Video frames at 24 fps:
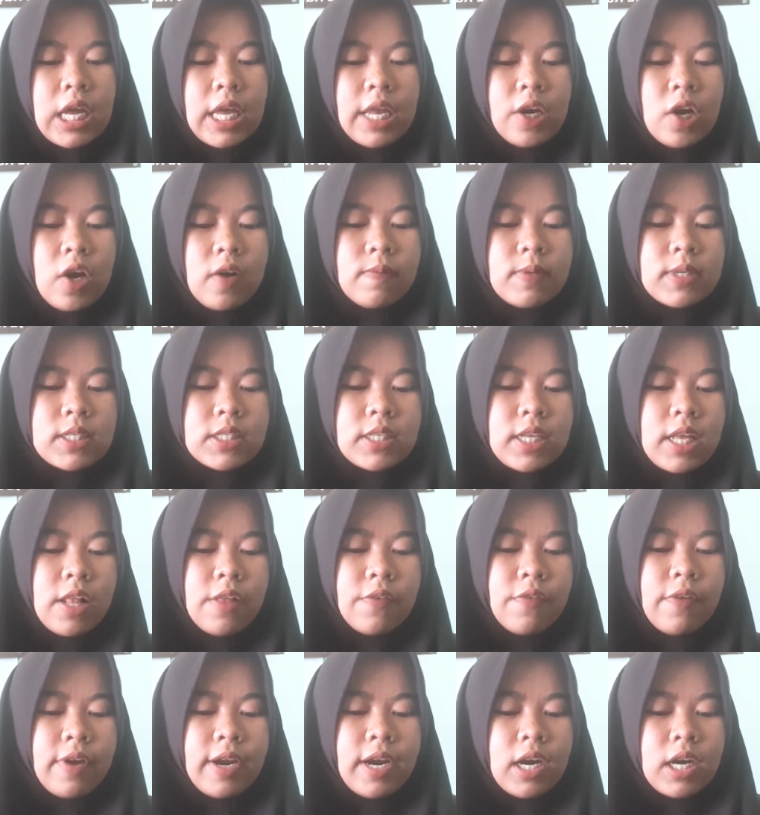In commercial
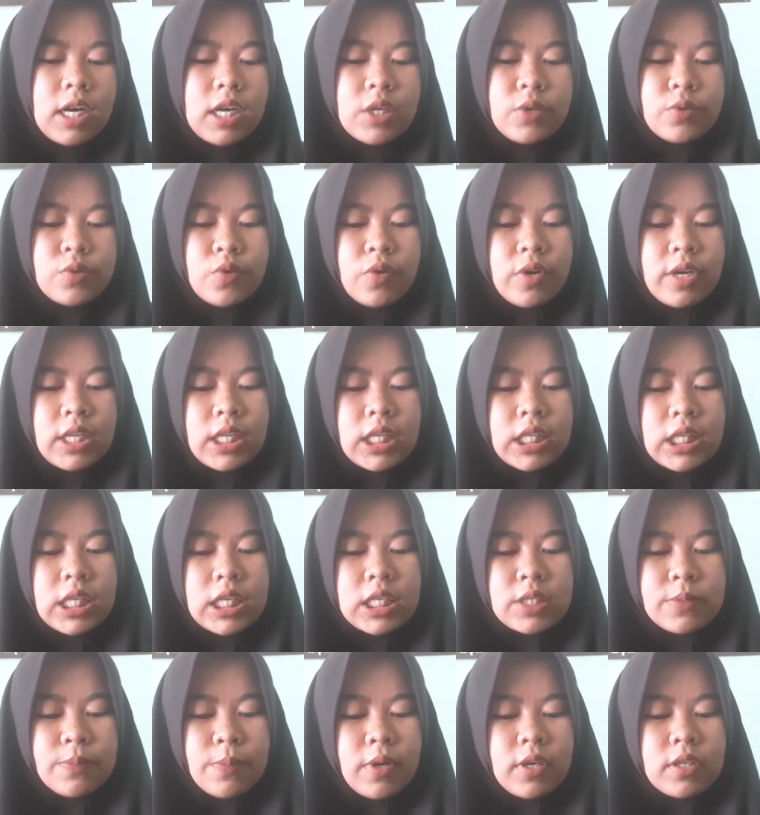fire insurance, it
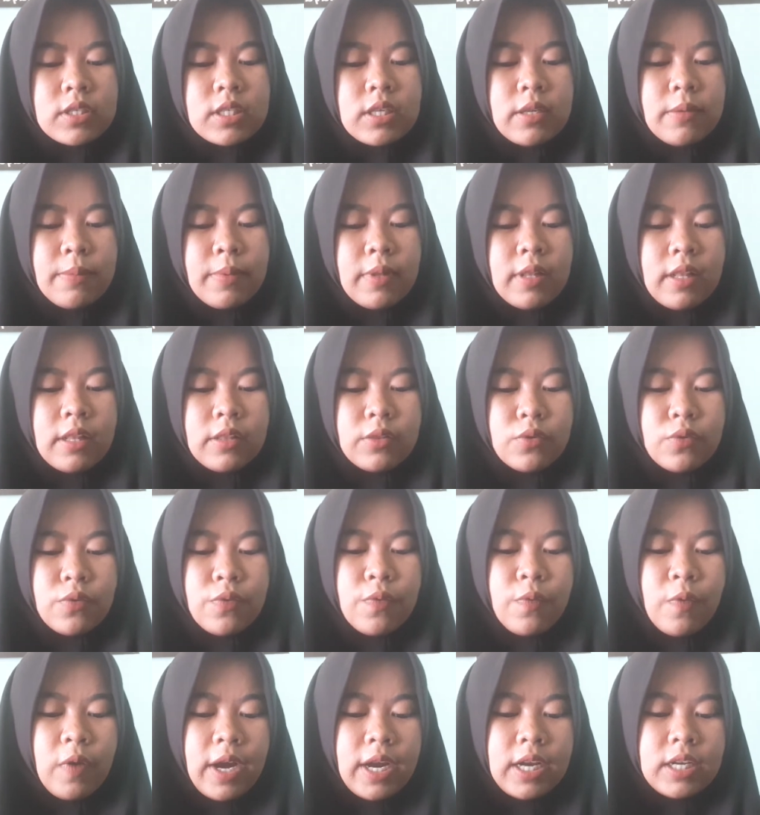is possible to
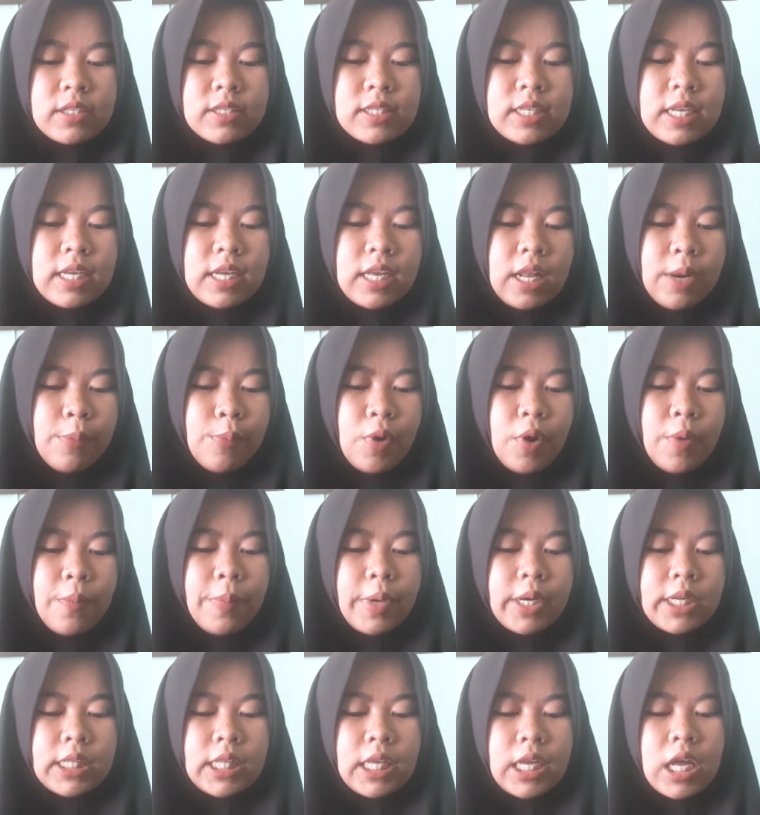find single
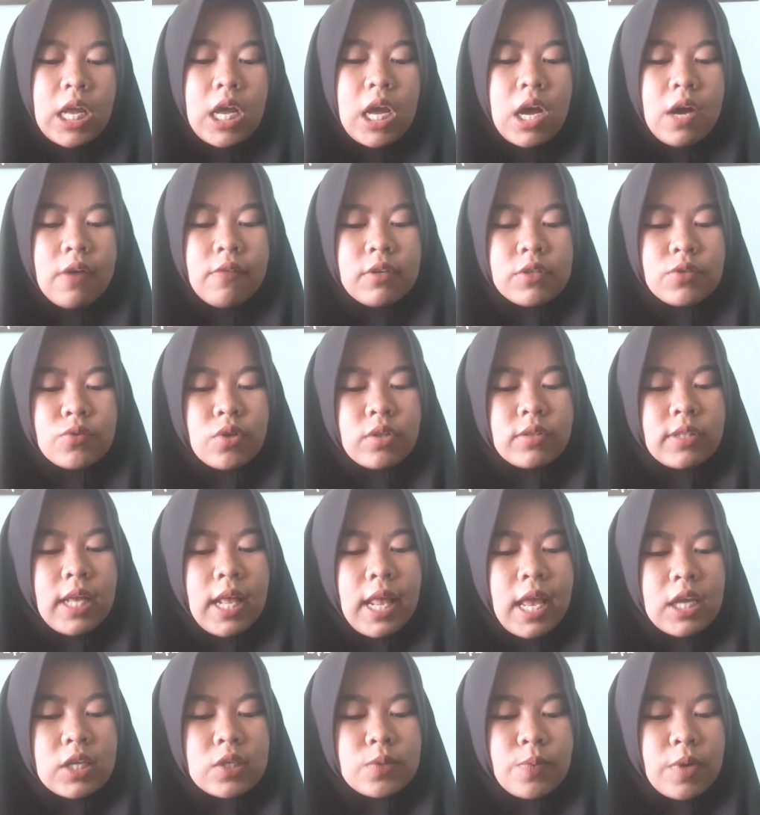property whose total
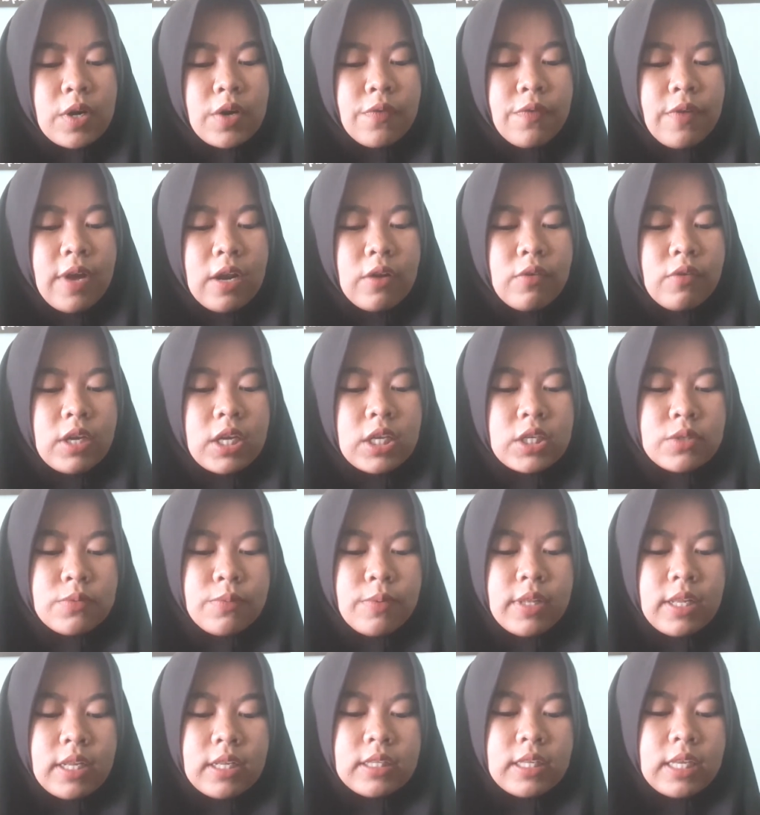export value is
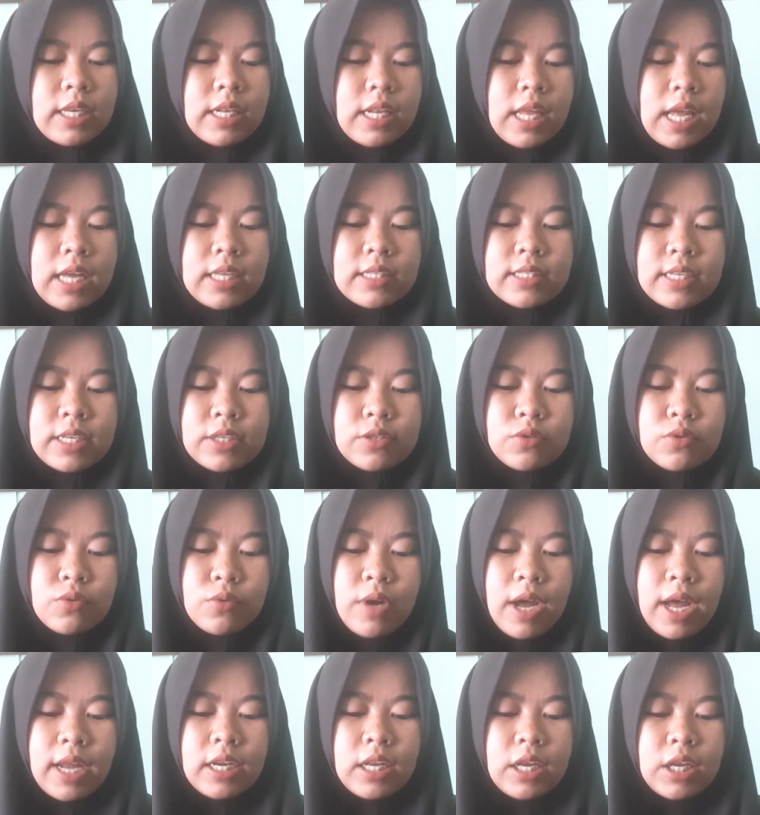building access to
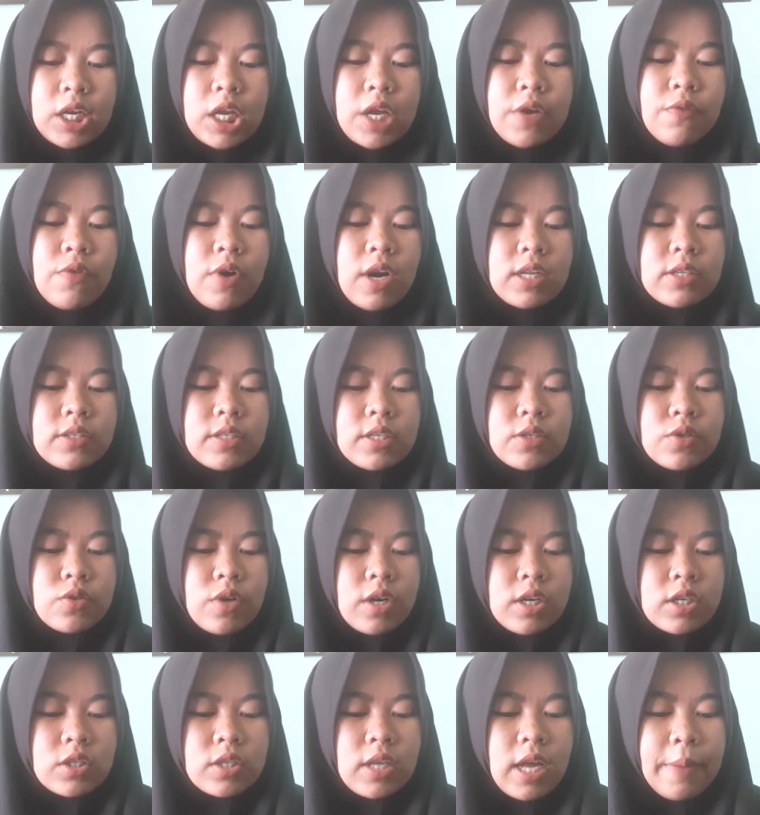an individual's
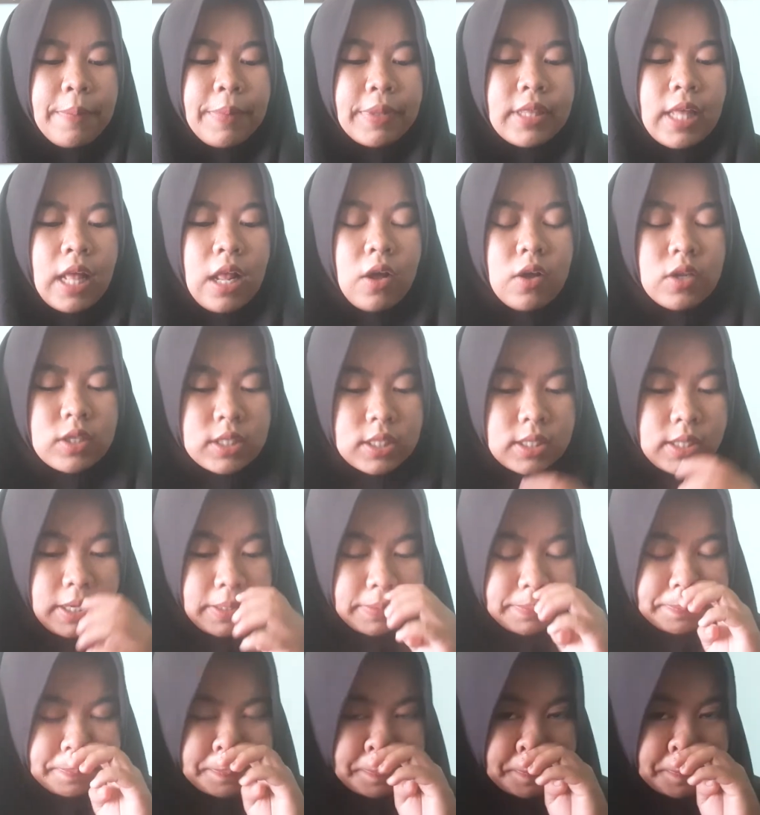insurance capital considered.